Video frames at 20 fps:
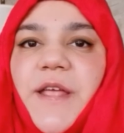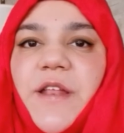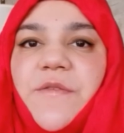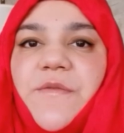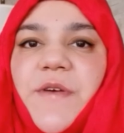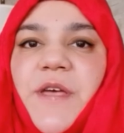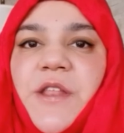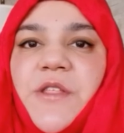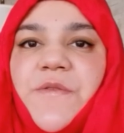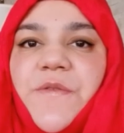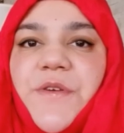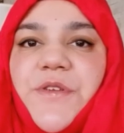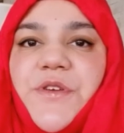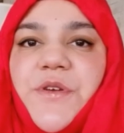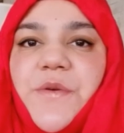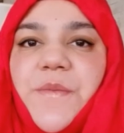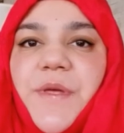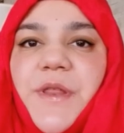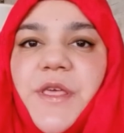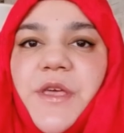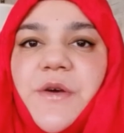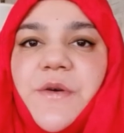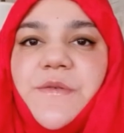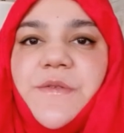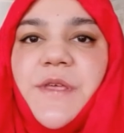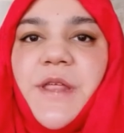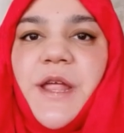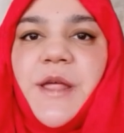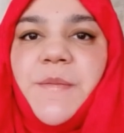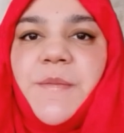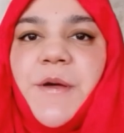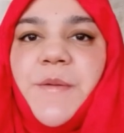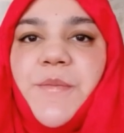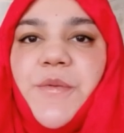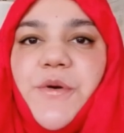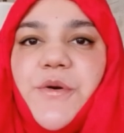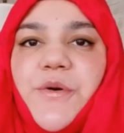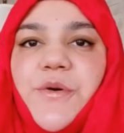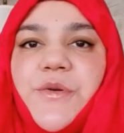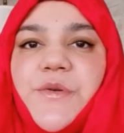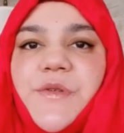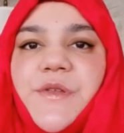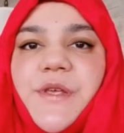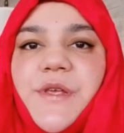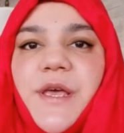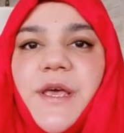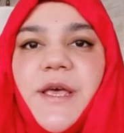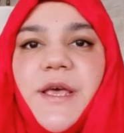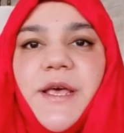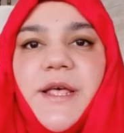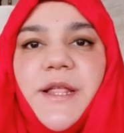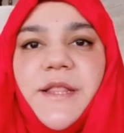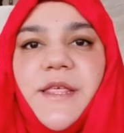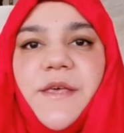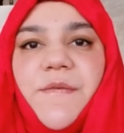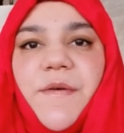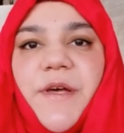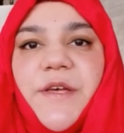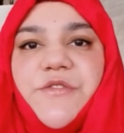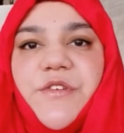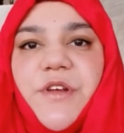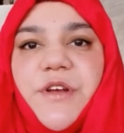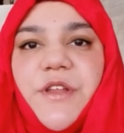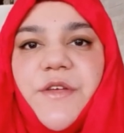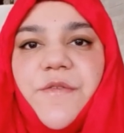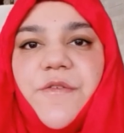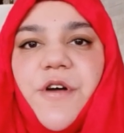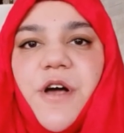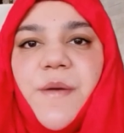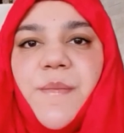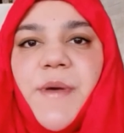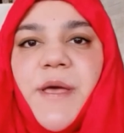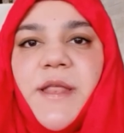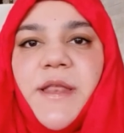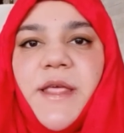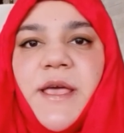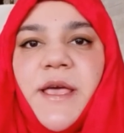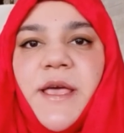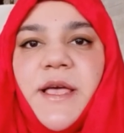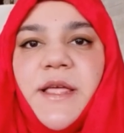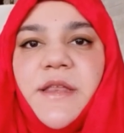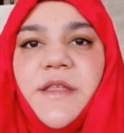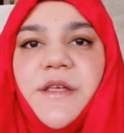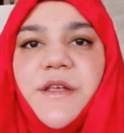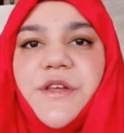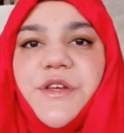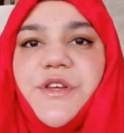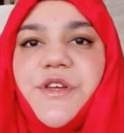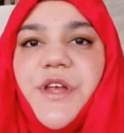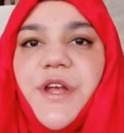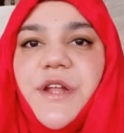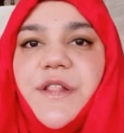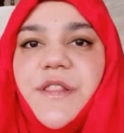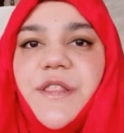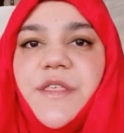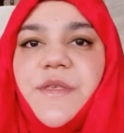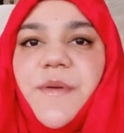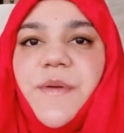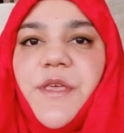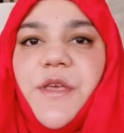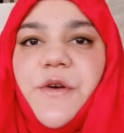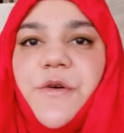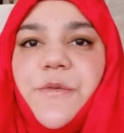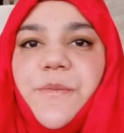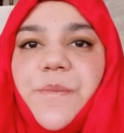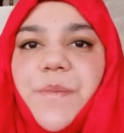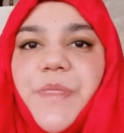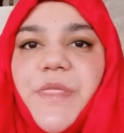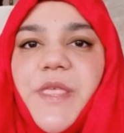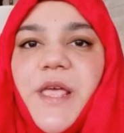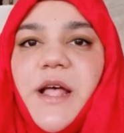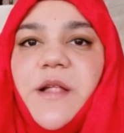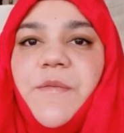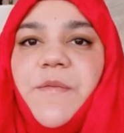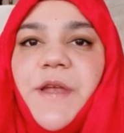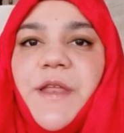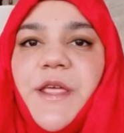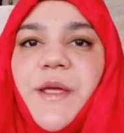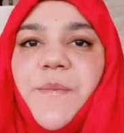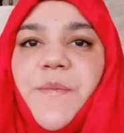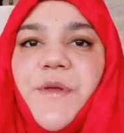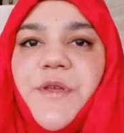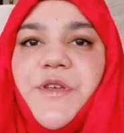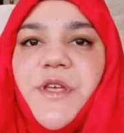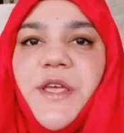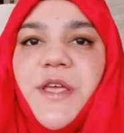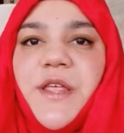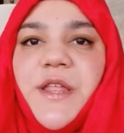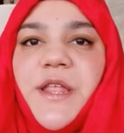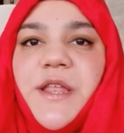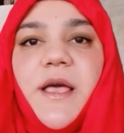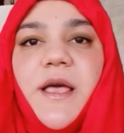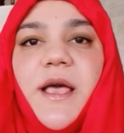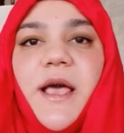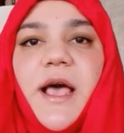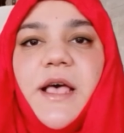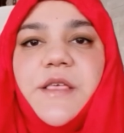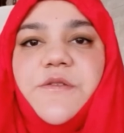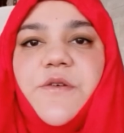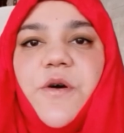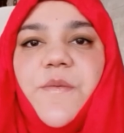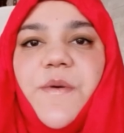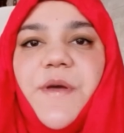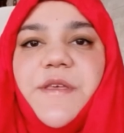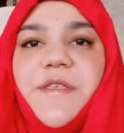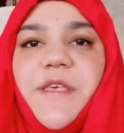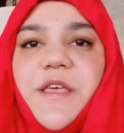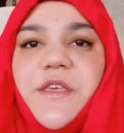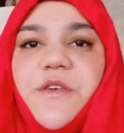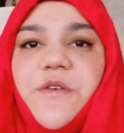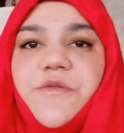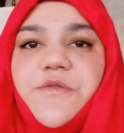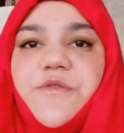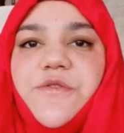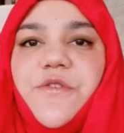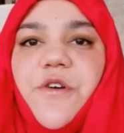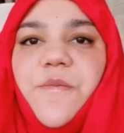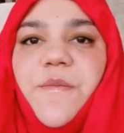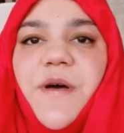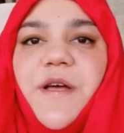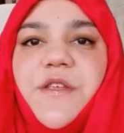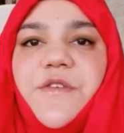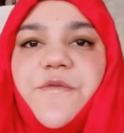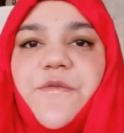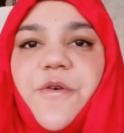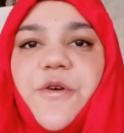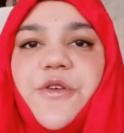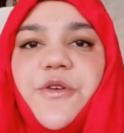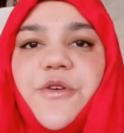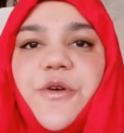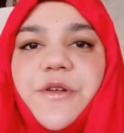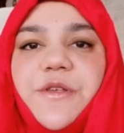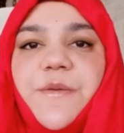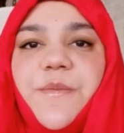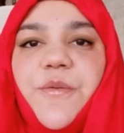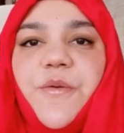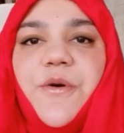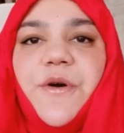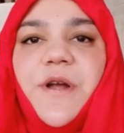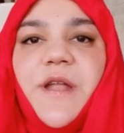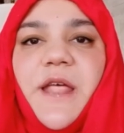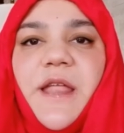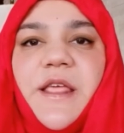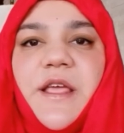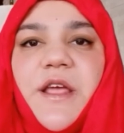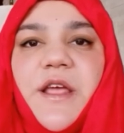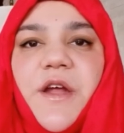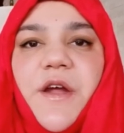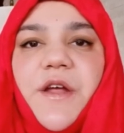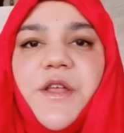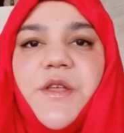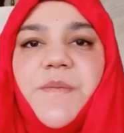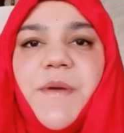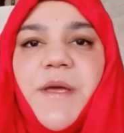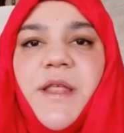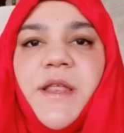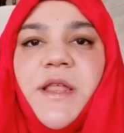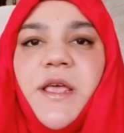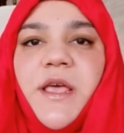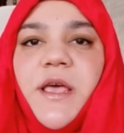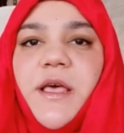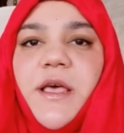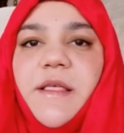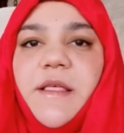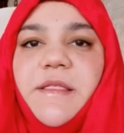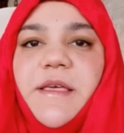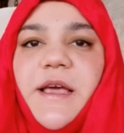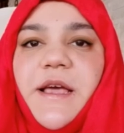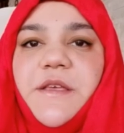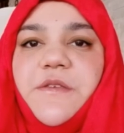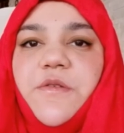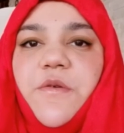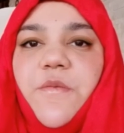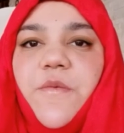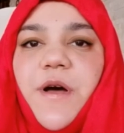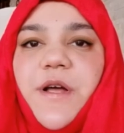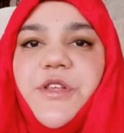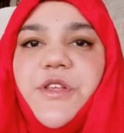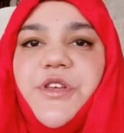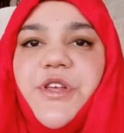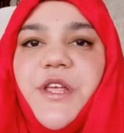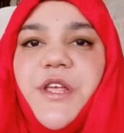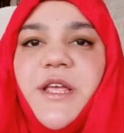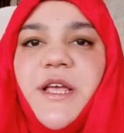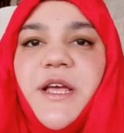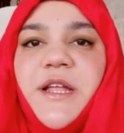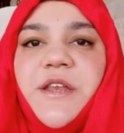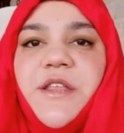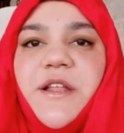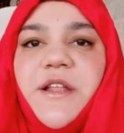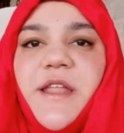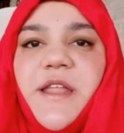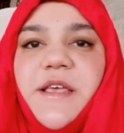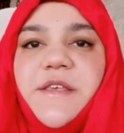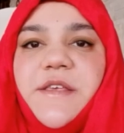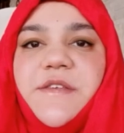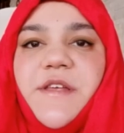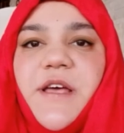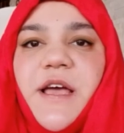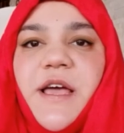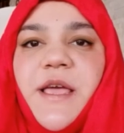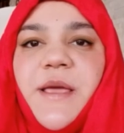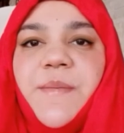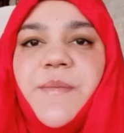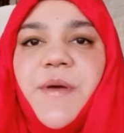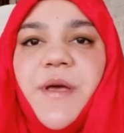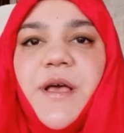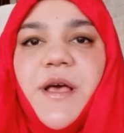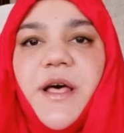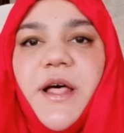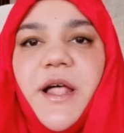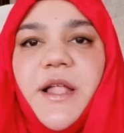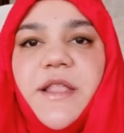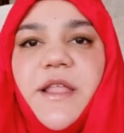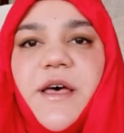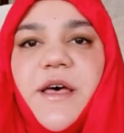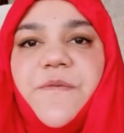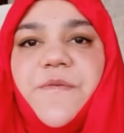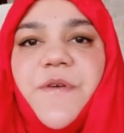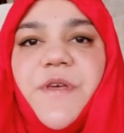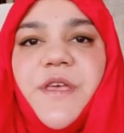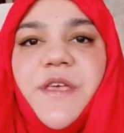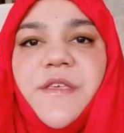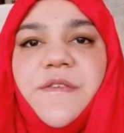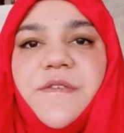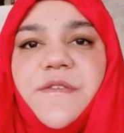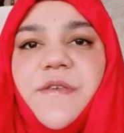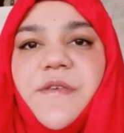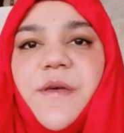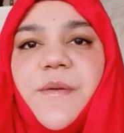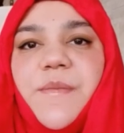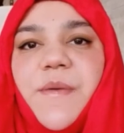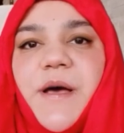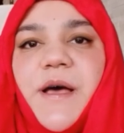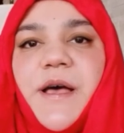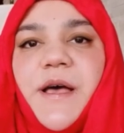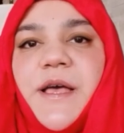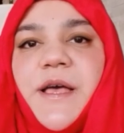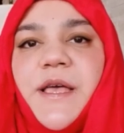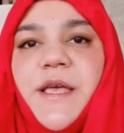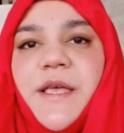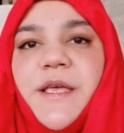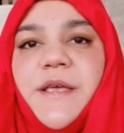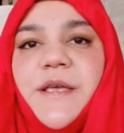of any future videos that I might post. Leave a constructive comment and share this video. i really appreciate it. As always, thank you so much for your support and encouragement. Thanks for watching. Until next time, Allah Hafiz. Bye.